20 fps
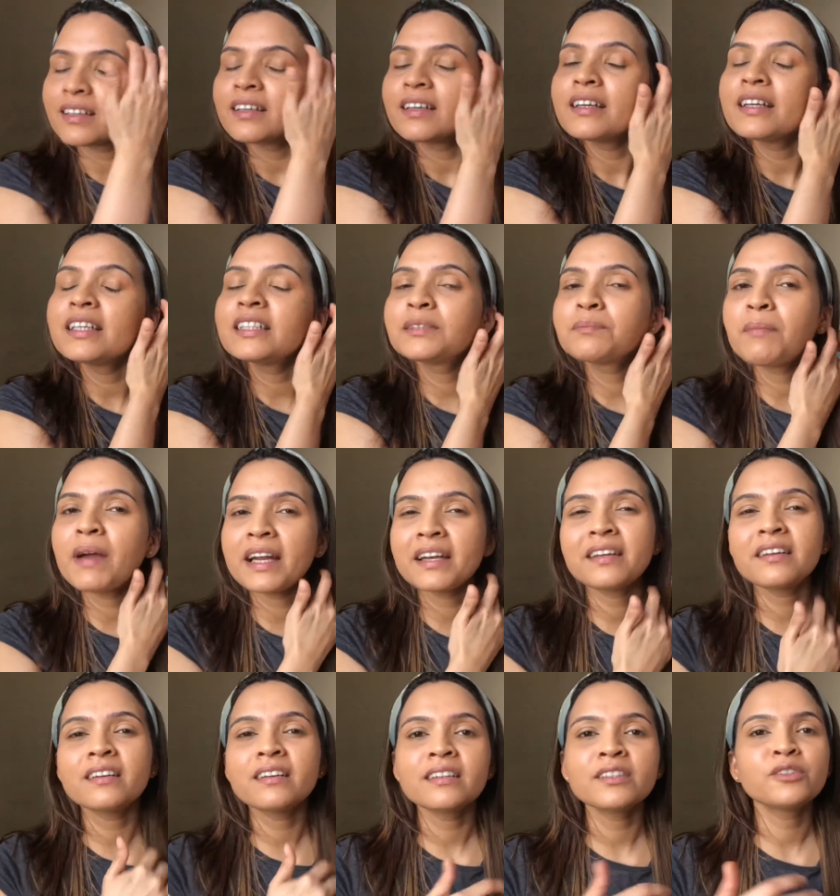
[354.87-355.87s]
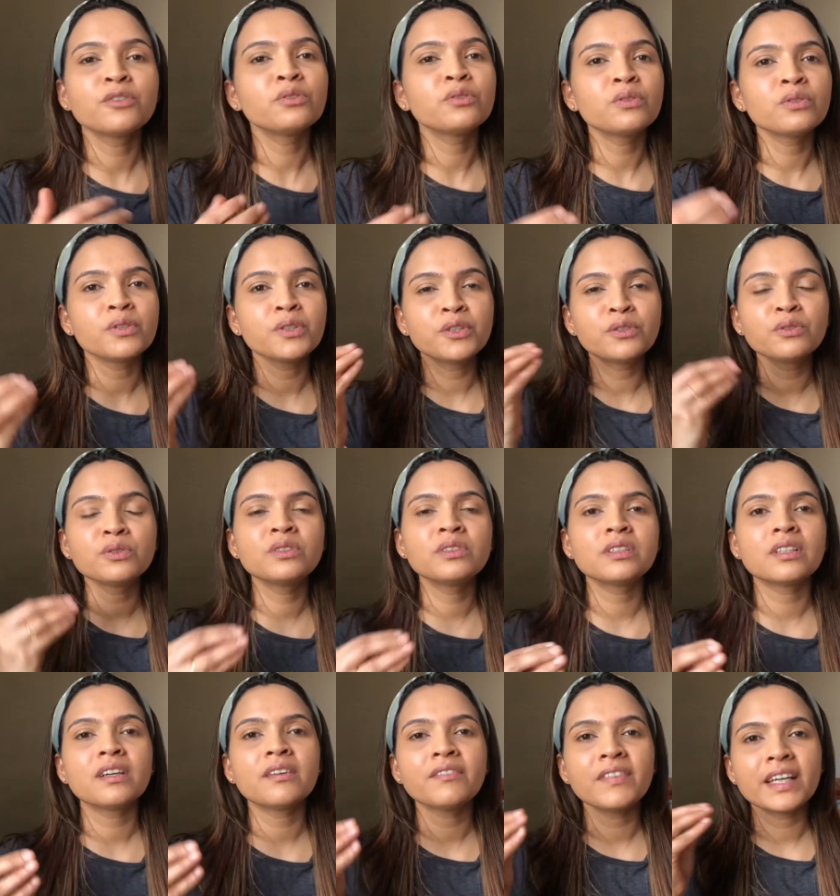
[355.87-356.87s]
it's better to use
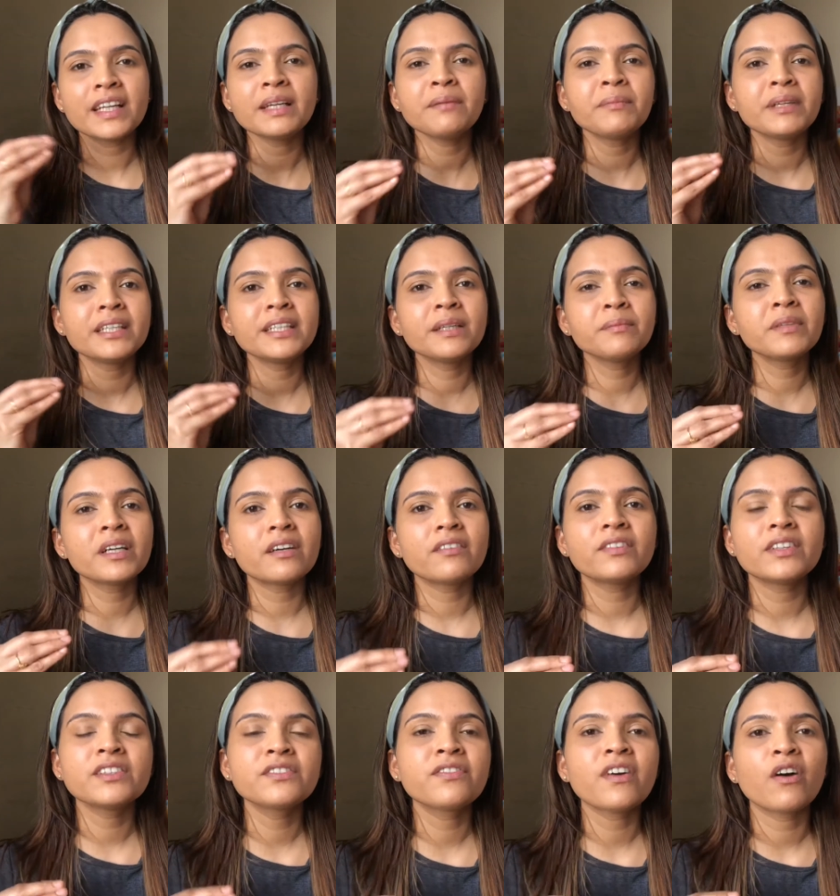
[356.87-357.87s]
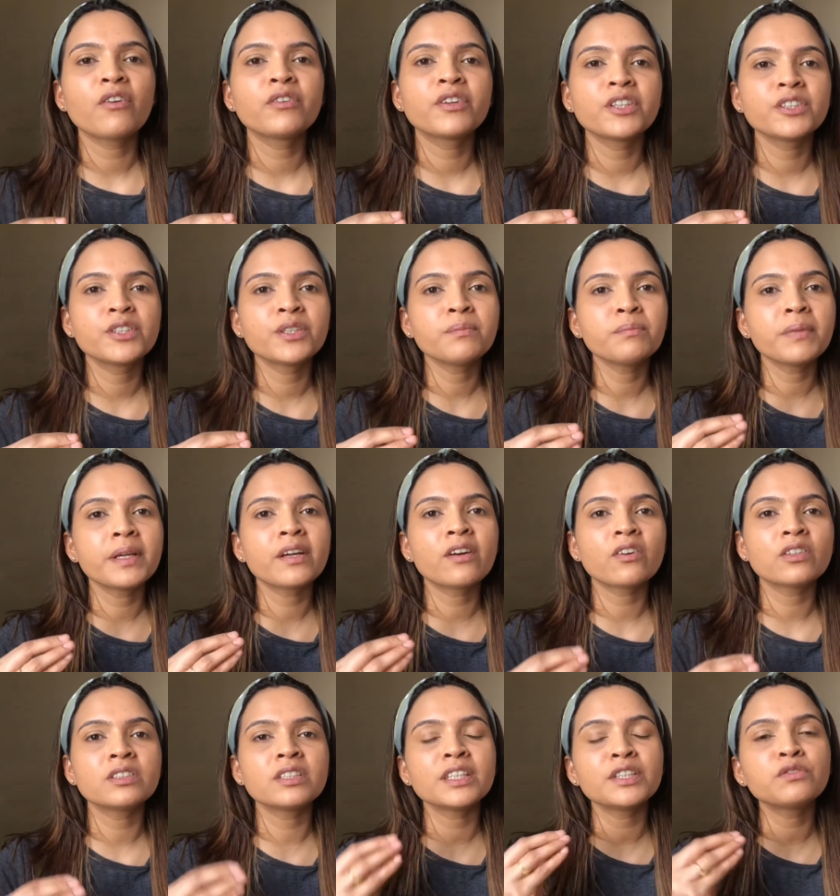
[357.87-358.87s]
a very medium coverage foundation
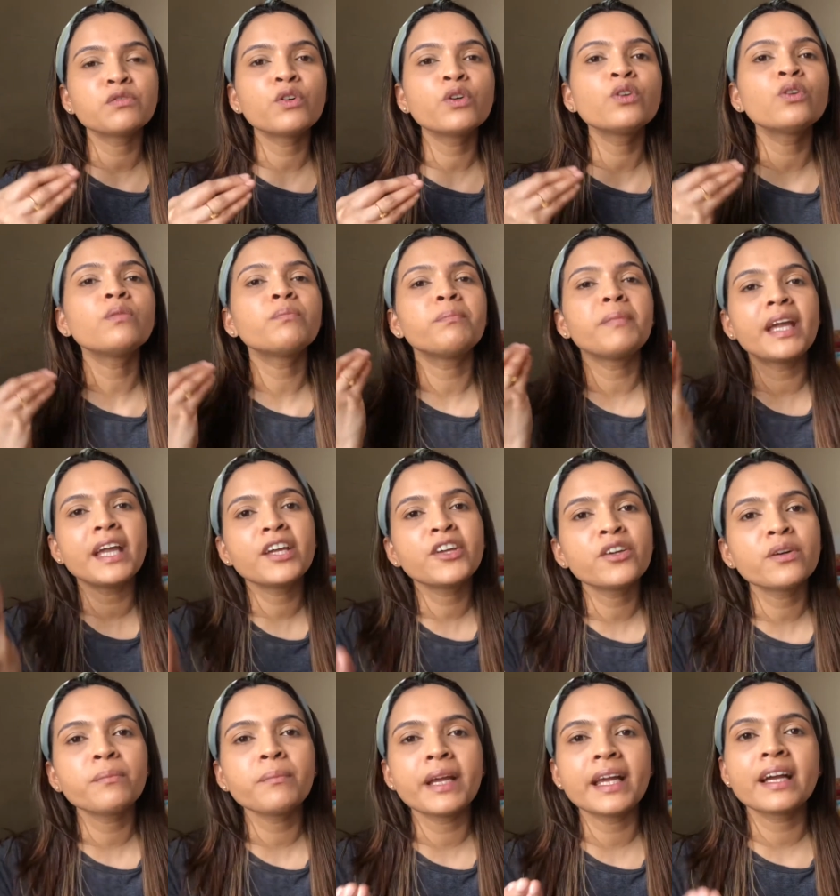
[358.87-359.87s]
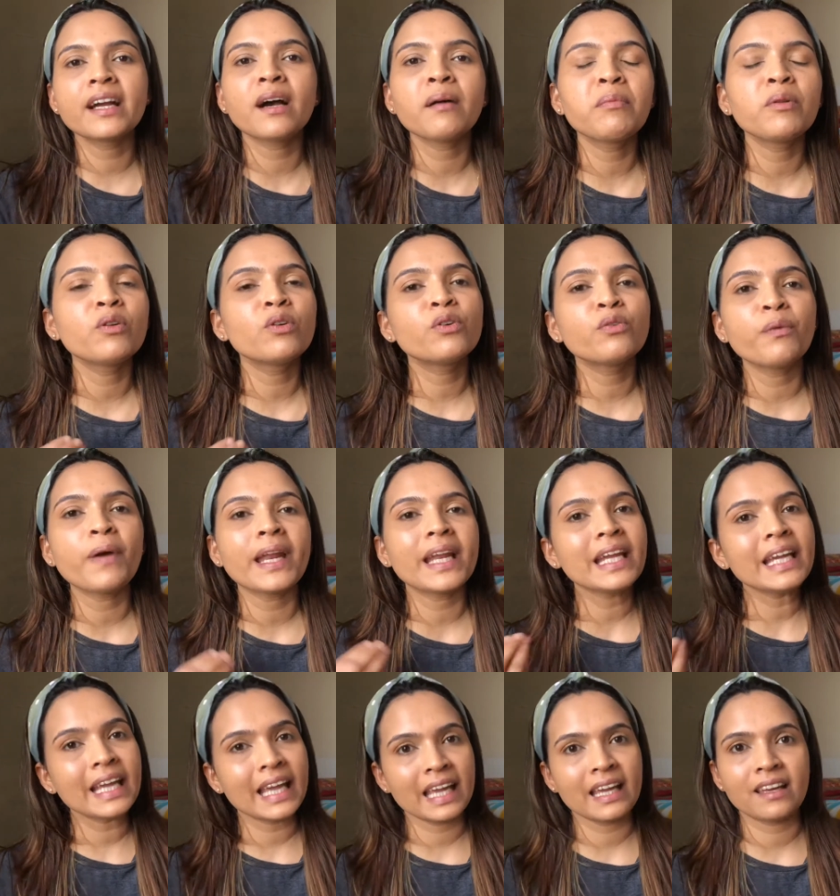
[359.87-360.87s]
because it won't make your makeup look very
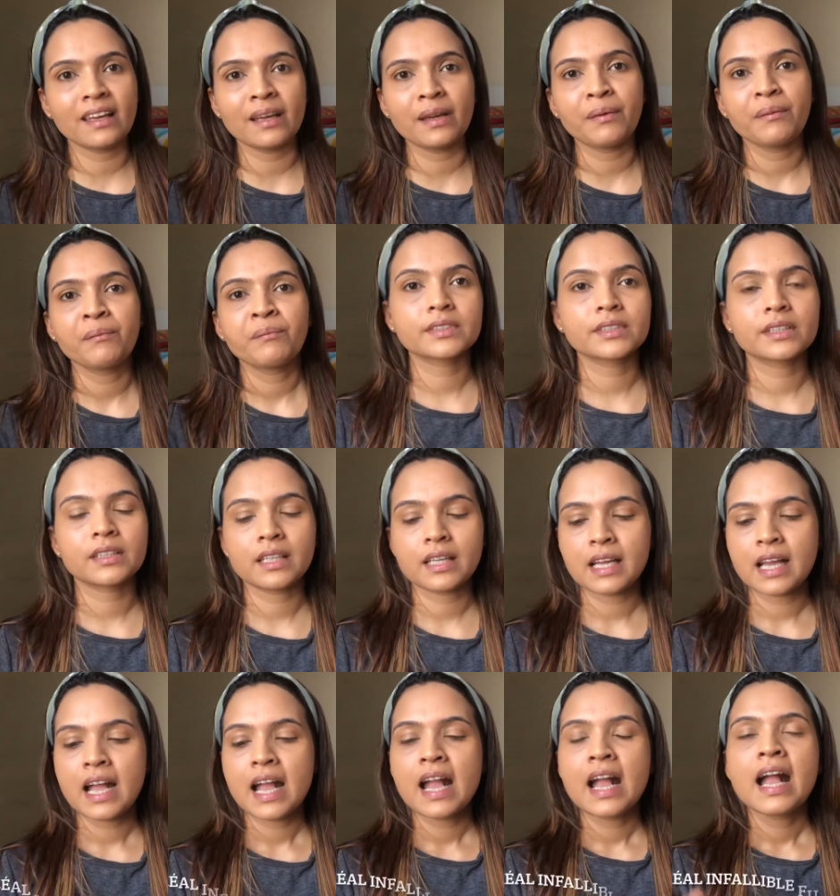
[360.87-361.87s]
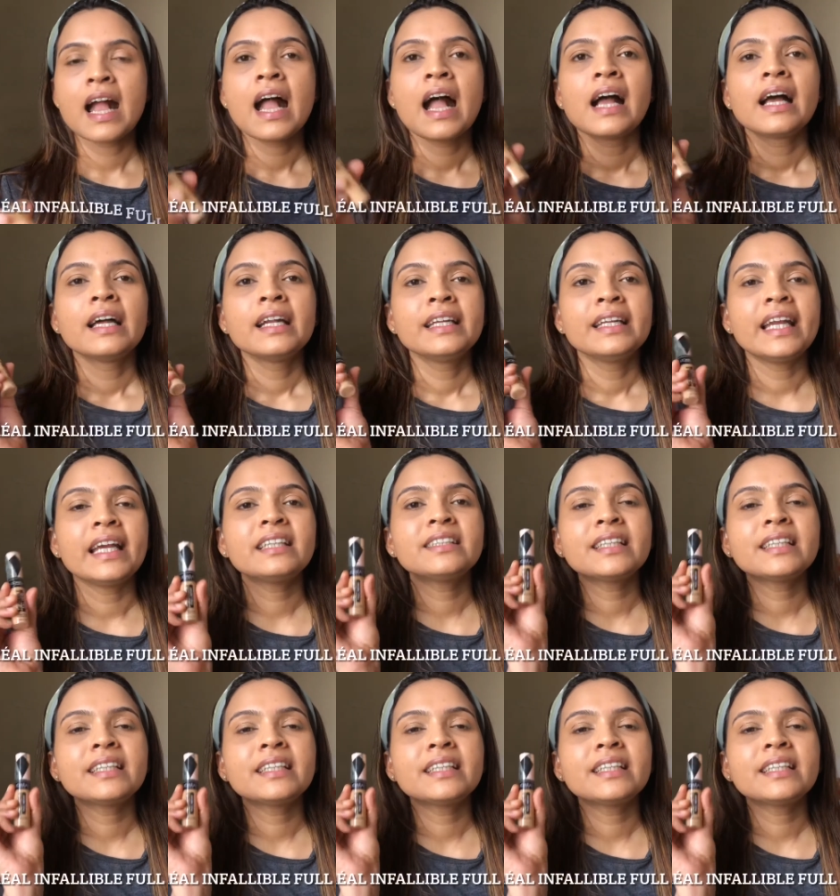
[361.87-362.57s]
cakey. Next